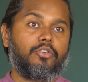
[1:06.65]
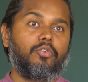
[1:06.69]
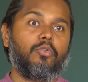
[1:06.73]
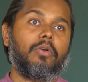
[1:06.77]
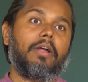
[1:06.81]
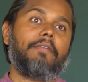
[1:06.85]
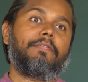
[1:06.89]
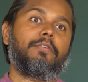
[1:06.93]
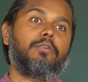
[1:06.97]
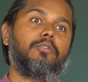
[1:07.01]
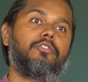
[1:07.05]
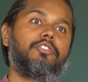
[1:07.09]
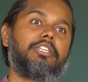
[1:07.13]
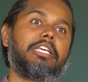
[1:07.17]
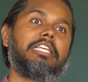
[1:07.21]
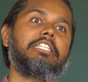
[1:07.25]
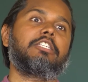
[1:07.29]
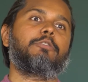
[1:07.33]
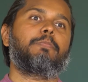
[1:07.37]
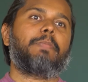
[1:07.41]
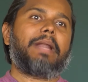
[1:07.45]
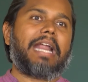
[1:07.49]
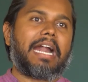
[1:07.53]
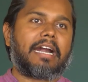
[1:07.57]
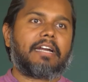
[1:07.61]
You have to
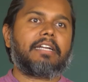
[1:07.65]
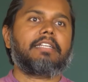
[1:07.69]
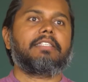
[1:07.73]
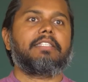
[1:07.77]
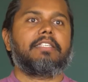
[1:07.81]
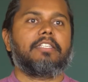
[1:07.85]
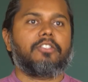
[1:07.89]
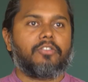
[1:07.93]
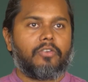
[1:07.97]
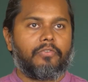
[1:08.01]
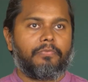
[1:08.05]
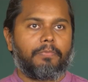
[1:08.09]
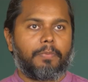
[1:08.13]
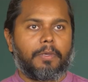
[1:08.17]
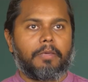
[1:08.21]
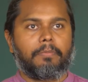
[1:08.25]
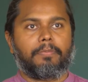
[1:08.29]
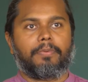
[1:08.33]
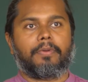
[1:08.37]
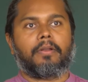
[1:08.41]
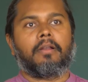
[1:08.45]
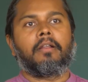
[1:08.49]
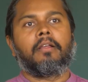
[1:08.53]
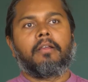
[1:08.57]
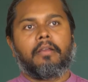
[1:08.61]
change practices of
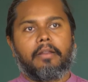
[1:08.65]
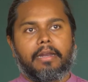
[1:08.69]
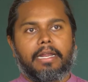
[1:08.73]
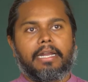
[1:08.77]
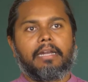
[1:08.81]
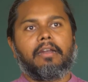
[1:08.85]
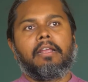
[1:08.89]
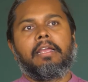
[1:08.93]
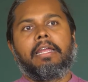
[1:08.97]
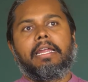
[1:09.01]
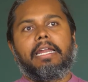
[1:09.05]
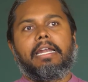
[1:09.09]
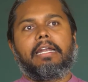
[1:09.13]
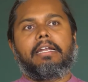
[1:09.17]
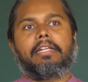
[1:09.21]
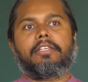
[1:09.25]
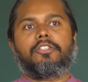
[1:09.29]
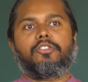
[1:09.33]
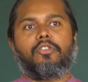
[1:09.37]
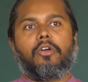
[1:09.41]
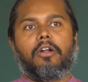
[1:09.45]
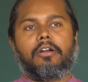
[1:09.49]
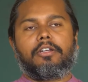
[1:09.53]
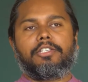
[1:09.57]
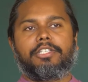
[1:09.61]
people, right? It is
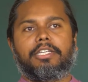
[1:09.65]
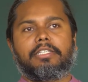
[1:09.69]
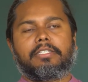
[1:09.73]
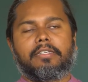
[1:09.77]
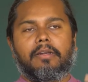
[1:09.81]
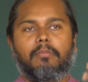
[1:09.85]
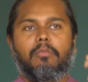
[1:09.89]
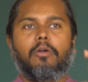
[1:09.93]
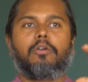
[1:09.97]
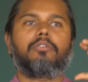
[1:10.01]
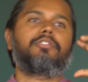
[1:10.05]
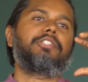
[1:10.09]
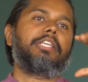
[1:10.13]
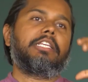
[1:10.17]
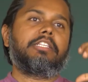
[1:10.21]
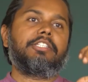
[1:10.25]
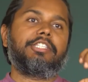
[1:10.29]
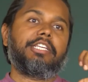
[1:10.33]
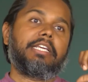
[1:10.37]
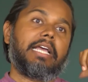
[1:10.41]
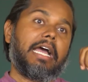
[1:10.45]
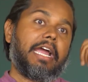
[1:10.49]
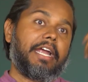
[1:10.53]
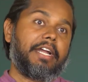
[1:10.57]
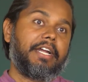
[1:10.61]
not just about
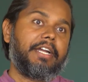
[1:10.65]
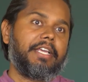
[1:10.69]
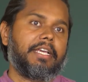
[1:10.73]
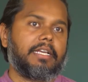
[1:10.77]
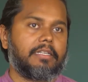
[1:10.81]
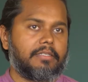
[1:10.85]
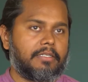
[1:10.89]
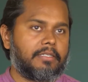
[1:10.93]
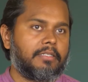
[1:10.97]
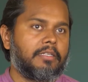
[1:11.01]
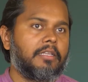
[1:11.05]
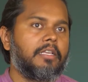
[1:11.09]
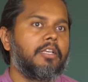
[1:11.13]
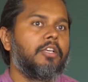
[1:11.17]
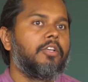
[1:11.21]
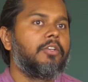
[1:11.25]
changing ideas.